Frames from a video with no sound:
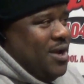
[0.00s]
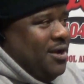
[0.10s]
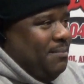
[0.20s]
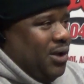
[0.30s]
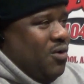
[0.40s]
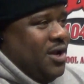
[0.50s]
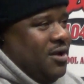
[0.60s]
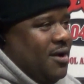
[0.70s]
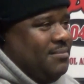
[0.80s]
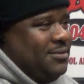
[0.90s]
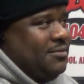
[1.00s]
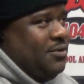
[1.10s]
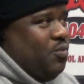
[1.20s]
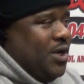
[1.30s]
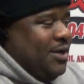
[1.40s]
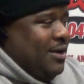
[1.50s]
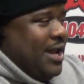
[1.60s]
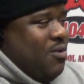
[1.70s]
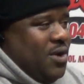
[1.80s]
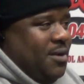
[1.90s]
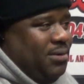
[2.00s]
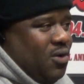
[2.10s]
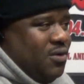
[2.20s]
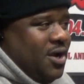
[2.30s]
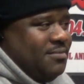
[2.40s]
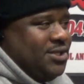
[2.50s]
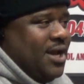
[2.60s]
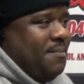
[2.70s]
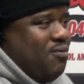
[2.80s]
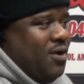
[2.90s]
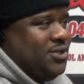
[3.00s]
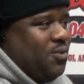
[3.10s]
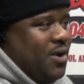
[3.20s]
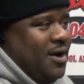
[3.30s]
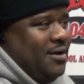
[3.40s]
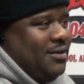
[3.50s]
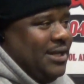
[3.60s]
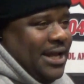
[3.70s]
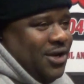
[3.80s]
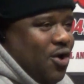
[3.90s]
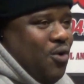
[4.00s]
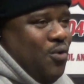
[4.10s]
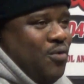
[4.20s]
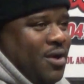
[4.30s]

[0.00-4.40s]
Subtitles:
it blowing up, to that point to where they know